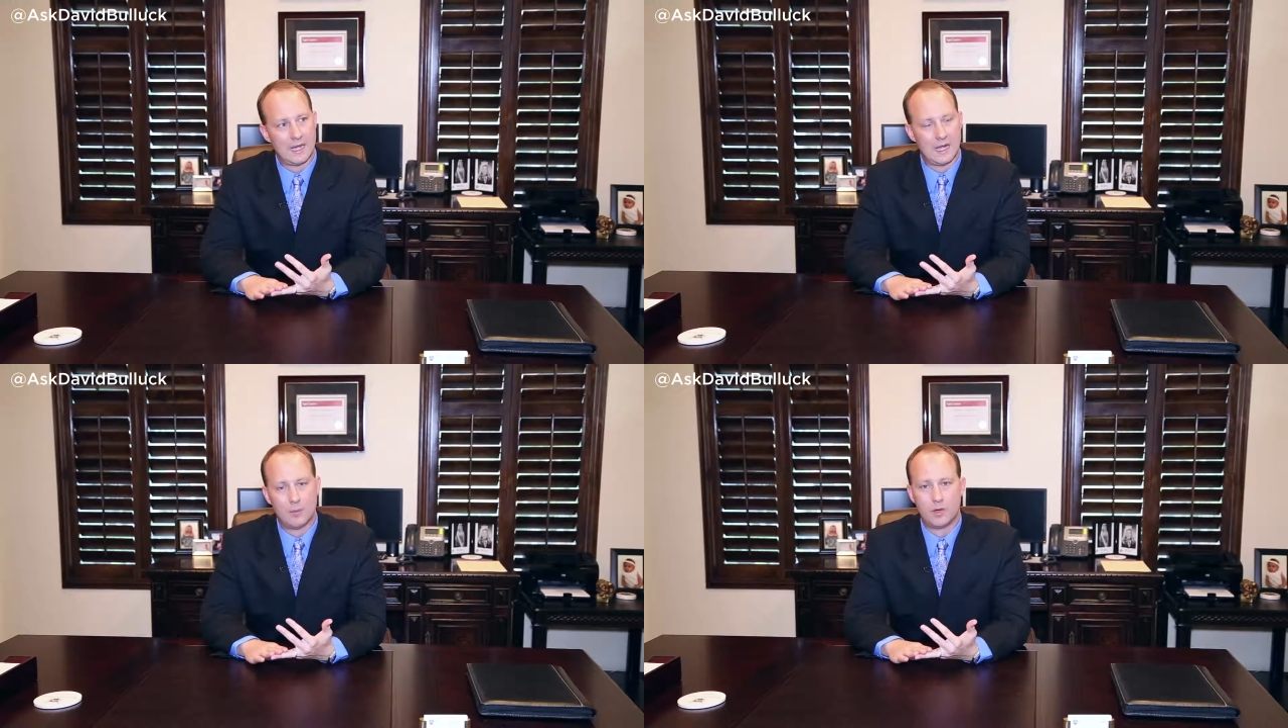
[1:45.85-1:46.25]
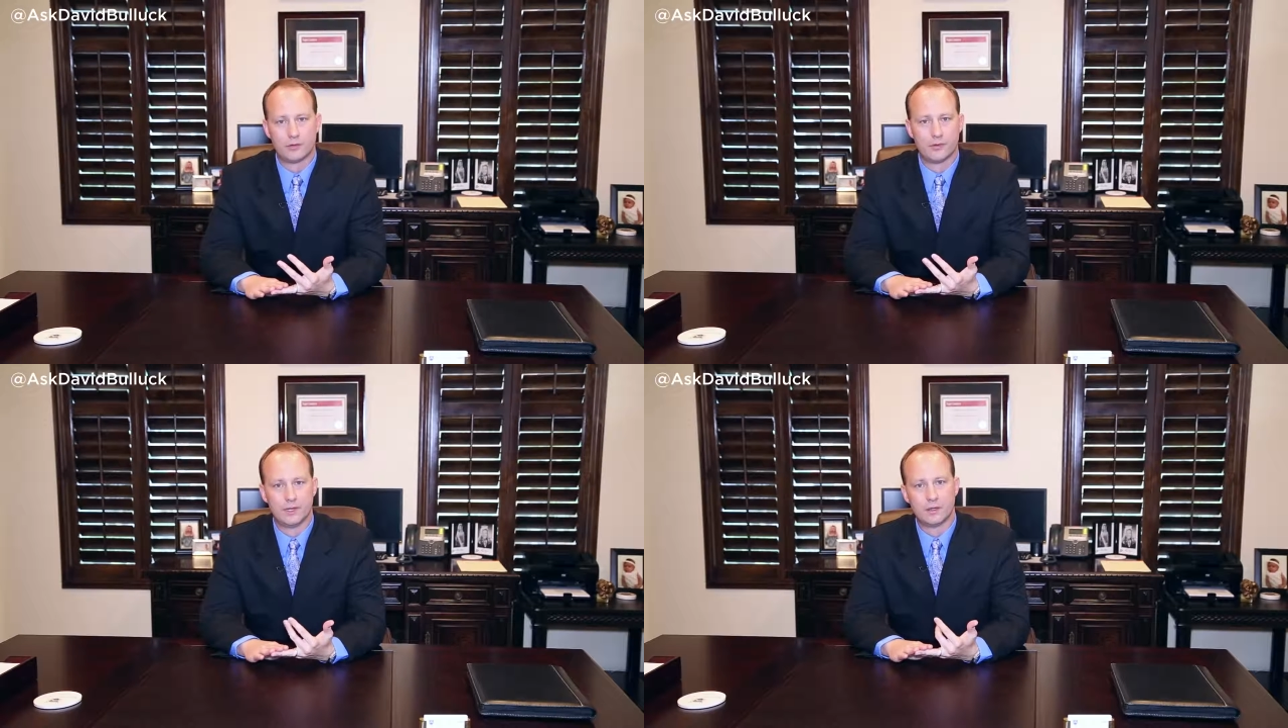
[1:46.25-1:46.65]
how
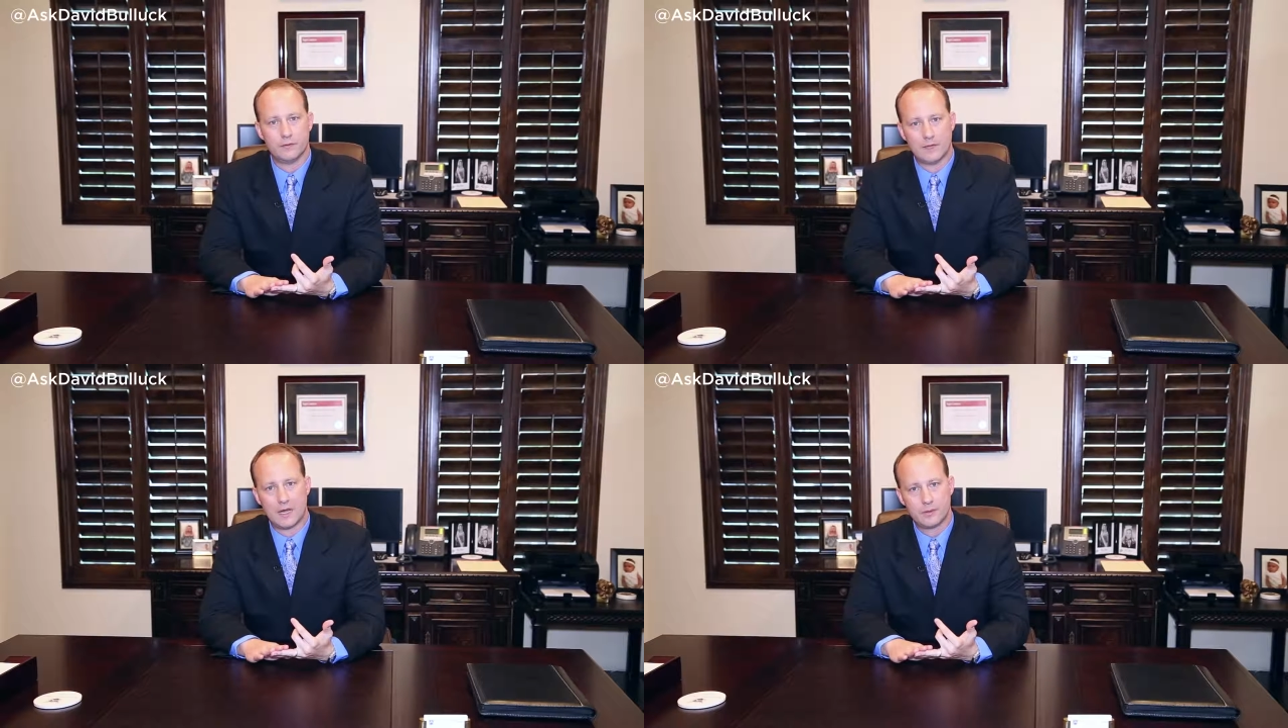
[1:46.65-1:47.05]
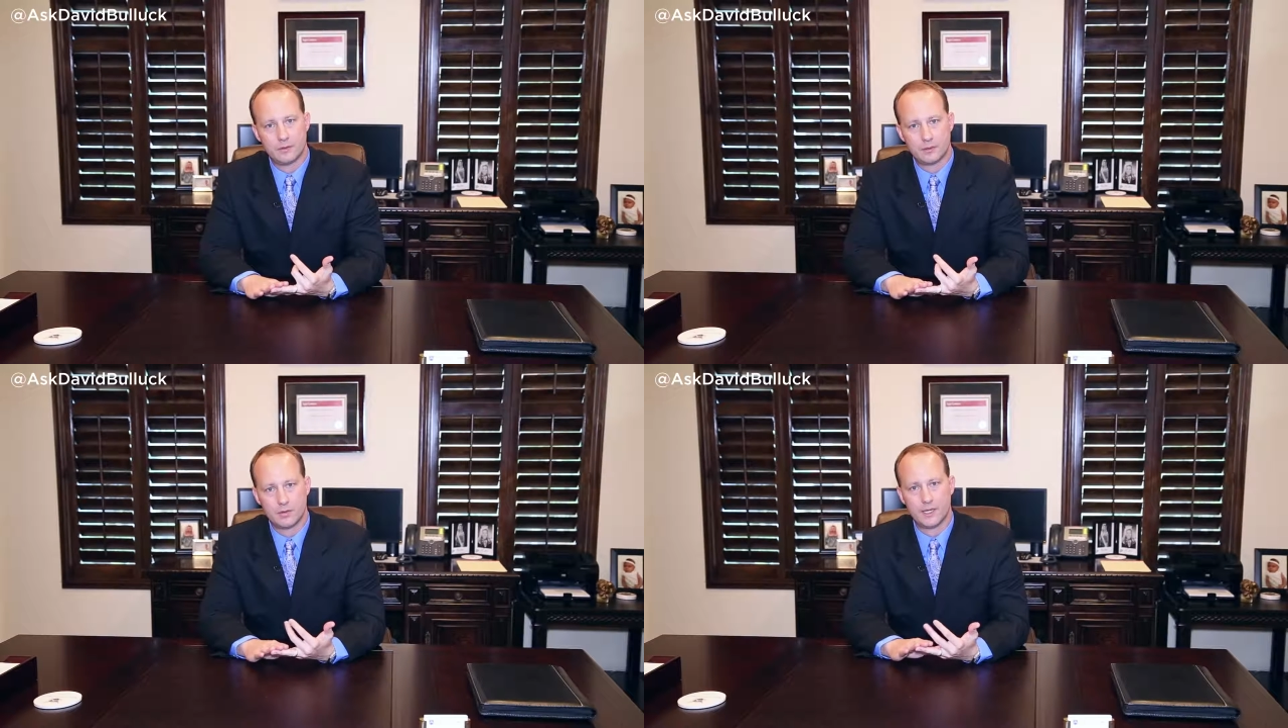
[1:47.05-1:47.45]
much they're going to value
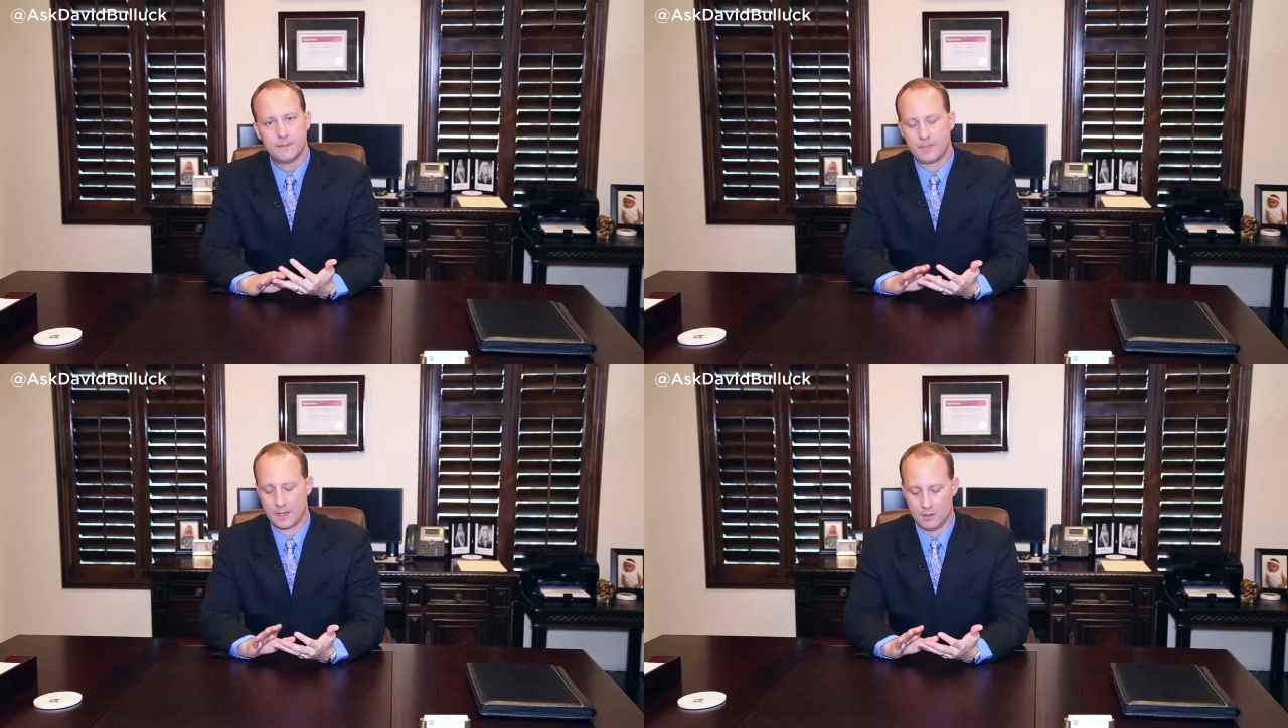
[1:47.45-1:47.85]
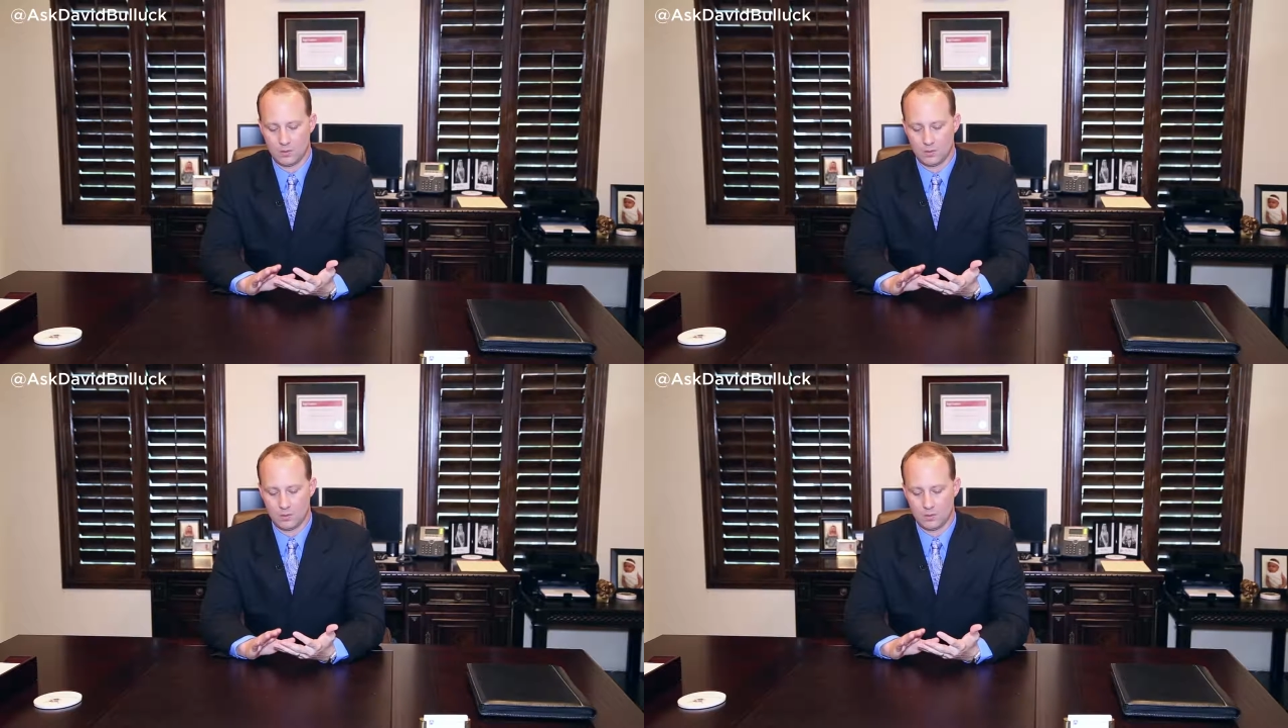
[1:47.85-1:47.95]
the claim,